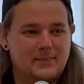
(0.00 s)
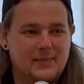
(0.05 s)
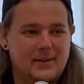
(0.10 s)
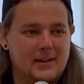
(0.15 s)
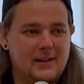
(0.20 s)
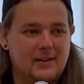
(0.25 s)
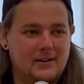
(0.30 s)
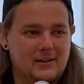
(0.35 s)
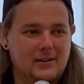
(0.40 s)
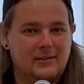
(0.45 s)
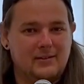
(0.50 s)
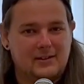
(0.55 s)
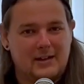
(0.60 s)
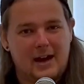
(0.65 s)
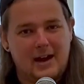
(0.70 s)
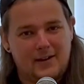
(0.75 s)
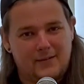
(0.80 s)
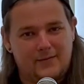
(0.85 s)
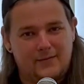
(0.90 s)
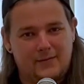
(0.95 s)
you
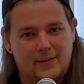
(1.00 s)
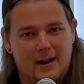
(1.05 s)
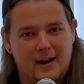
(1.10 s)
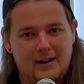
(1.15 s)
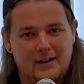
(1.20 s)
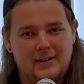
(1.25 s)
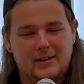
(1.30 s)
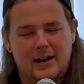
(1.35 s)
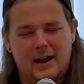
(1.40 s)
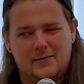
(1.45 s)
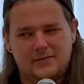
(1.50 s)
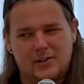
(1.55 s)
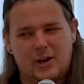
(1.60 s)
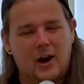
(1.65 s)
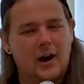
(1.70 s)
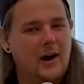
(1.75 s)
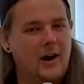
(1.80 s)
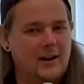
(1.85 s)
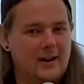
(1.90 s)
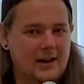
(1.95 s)
kind of you have to
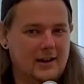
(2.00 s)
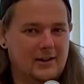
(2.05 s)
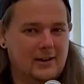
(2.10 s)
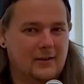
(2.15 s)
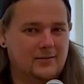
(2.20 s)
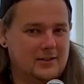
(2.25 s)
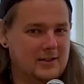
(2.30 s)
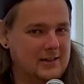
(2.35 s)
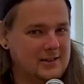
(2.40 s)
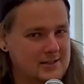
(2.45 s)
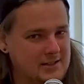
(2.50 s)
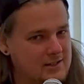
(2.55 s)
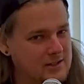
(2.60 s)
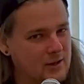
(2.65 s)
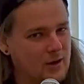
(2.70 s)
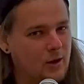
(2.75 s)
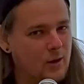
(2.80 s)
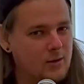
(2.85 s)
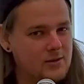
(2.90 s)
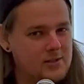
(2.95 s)
earn it. You have to listen to the
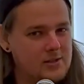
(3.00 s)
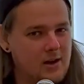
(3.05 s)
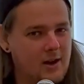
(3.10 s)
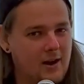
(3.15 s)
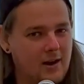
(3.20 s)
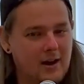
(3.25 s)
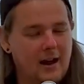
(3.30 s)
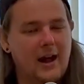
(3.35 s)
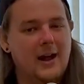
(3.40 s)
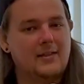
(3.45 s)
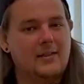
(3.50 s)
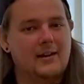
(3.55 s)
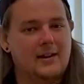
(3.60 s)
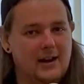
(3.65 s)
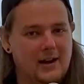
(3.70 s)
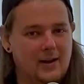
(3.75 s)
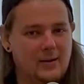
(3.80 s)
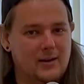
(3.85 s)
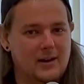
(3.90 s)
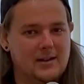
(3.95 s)
whole song, and then
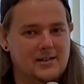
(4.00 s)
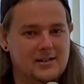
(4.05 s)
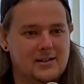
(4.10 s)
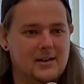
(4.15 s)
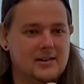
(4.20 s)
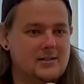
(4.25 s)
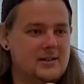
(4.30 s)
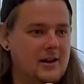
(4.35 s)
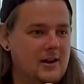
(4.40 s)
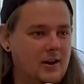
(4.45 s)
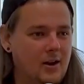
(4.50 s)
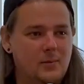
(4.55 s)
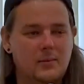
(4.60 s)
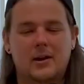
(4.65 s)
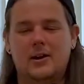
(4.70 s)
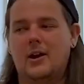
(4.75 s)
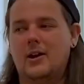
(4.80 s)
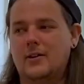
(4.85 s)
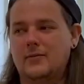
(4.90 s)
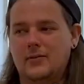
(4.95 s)
here it is, and it's like, oh my
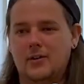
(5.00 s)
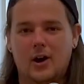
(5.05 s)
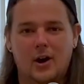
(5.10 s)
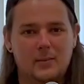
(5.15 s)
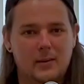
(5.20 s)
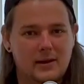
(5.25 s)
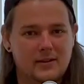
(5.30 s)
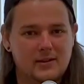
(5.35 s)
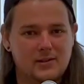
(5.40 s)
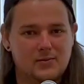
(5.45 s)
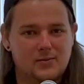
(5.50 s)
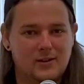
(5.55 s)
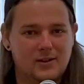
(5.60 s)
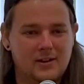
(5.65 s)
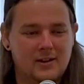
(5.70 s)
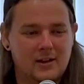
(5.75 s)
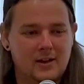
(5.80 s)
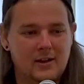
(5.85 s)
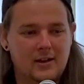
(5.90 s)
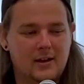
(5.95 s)
god, I forgot about this one.
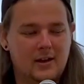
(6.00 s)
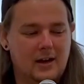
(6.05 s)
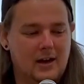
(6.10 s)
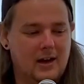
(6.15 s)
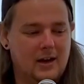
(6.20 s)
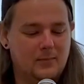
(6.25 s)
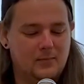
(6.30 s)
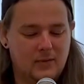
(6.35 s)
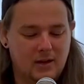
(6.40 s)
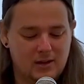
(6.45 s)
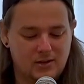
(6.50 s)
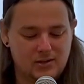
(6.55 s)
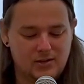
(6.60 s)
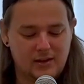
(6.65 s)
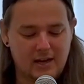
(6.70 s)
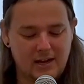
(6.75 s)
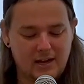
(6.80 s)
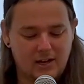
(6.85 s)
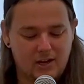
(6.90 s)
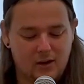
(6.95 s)
So
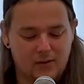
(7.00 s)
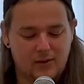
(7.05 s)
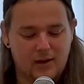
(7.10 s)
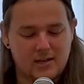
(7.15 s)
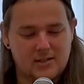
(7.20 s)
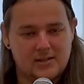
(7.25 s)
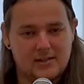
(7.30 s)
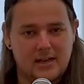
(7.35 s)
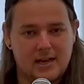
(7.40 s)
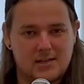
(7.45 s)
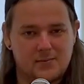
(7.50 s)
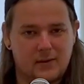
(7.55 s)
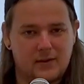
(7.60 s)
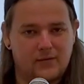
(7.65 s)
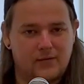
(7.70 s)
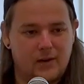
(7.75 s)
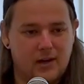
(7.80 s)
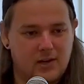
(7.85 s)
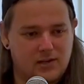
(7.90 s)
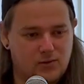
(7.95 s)
there you go. There's my
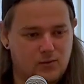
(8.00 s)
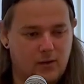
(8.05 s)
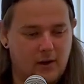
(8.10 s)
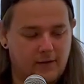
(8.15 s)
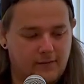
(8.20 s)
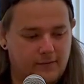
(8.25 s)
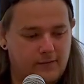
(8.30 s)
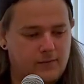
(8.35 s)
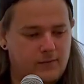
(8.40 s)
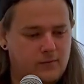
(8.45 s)
first riff.